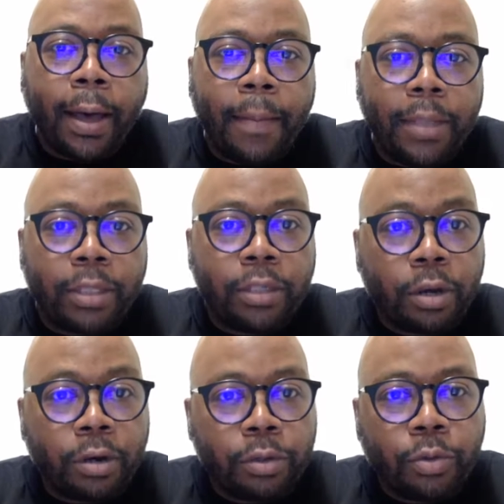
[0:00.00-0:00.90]
as a
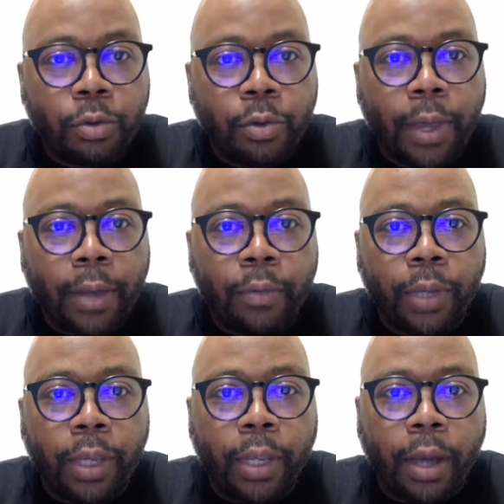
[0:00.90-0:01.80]
charter school, and
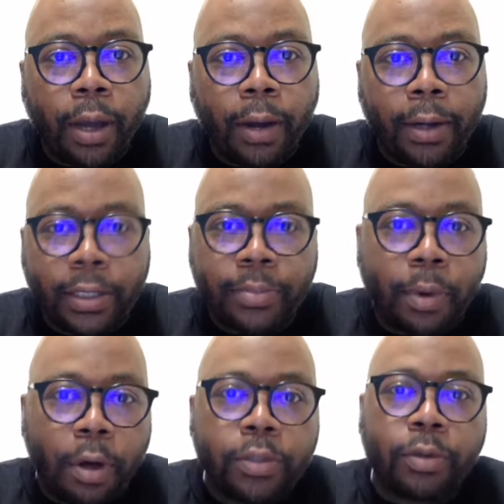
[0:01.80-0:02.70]
we are a
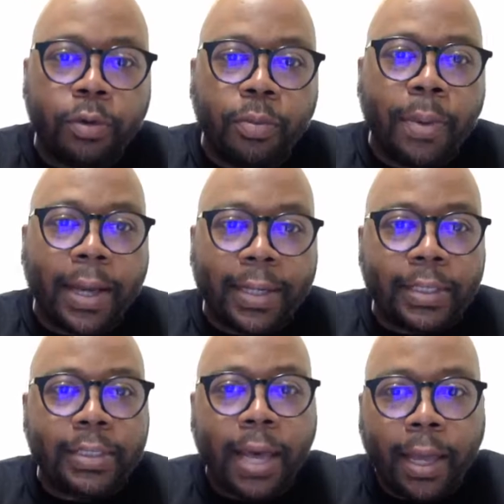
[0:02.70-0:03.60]
small school by
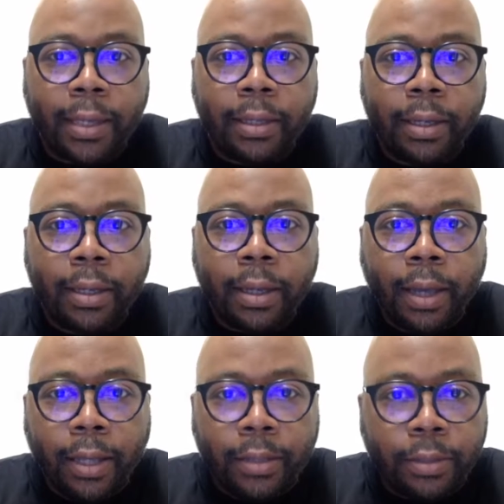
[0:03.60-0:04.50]
design.
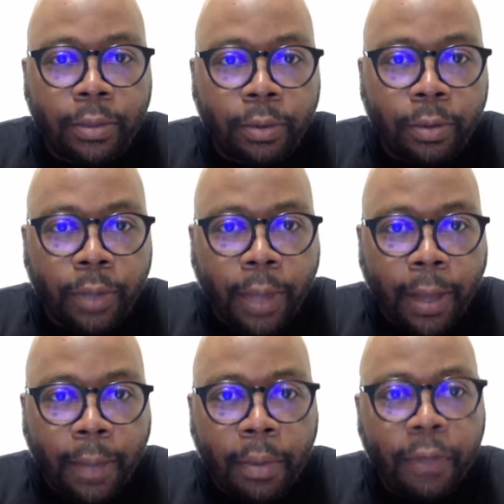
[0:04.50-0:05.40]
To
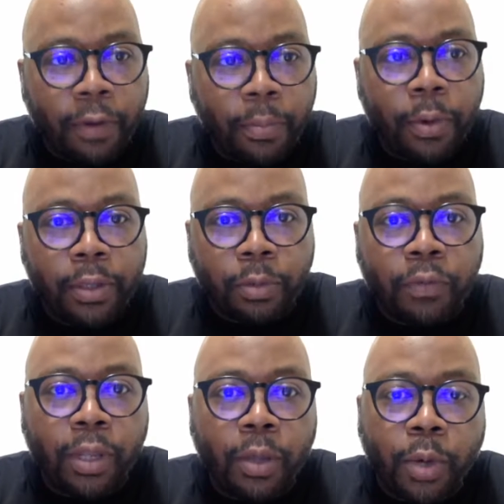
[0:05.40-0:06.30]
both of your points, we
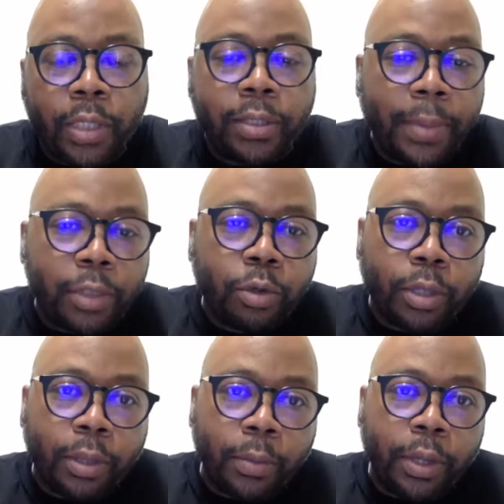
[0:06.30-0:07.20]
really wanted to make sure
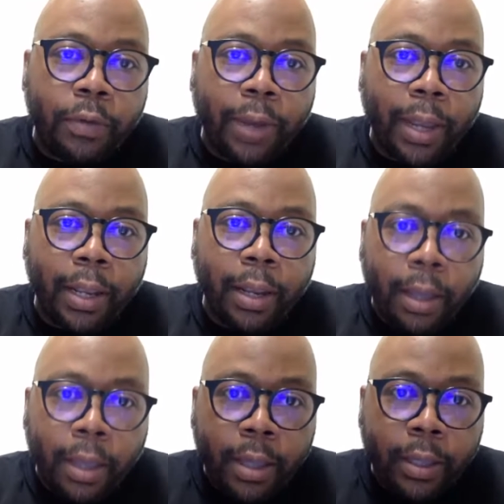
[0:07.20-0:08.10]
that we created
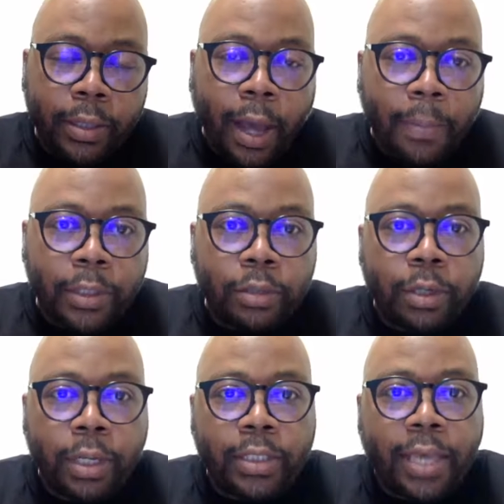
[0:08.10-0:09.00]
the
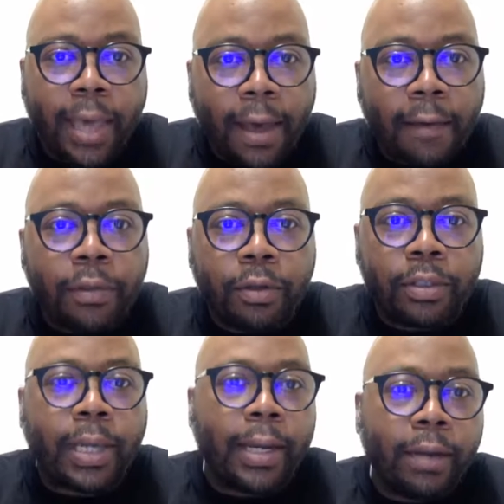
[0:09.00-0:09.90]
opportunity to have those
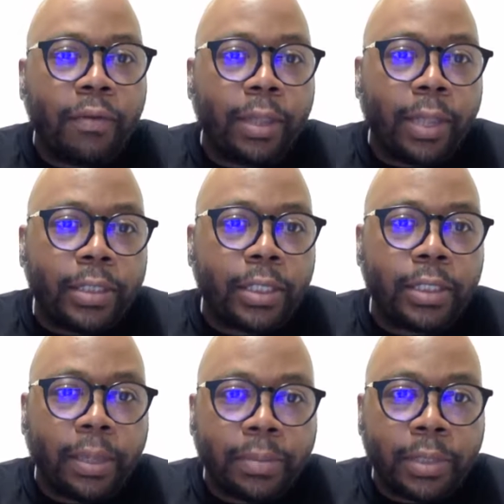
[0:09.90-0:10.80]
tight-knit
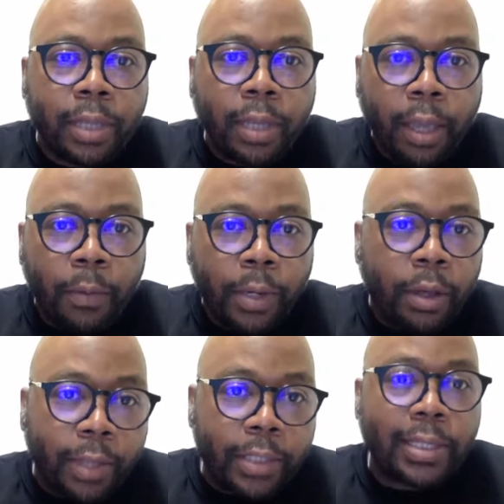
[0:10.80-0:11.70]
relationships. And we
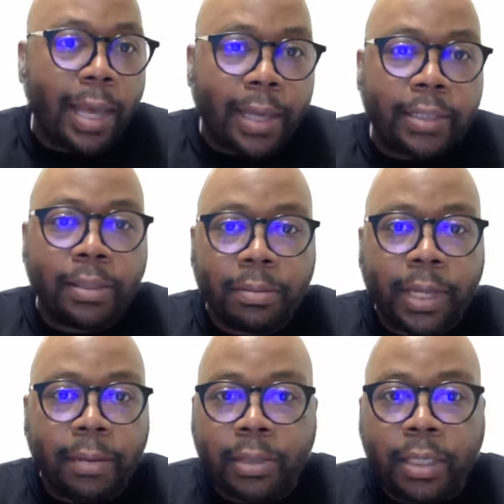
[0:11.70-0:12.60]
know that size
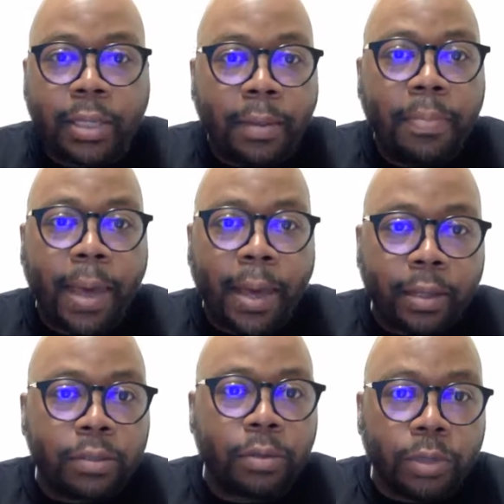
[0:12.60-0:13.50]
sometimes does impact
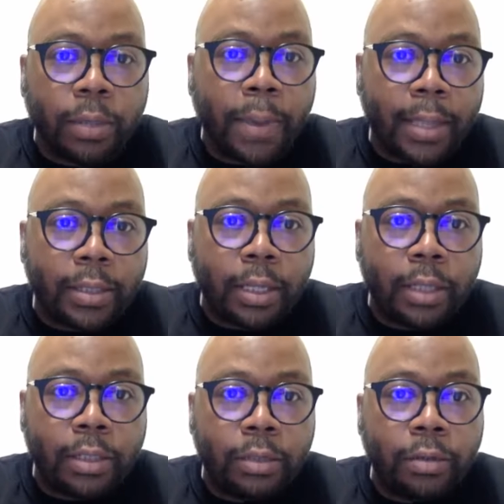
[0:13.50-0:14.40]
a school's capacity
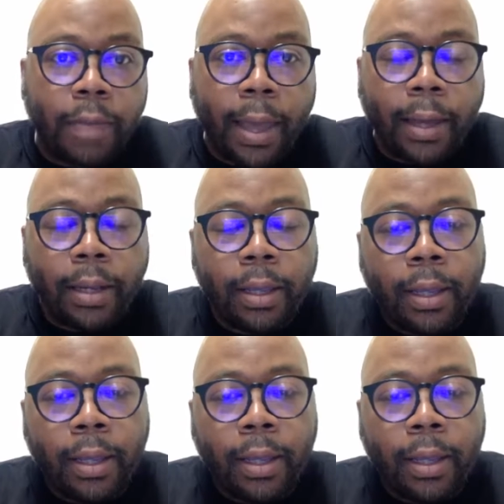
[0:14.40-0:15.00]
to do that.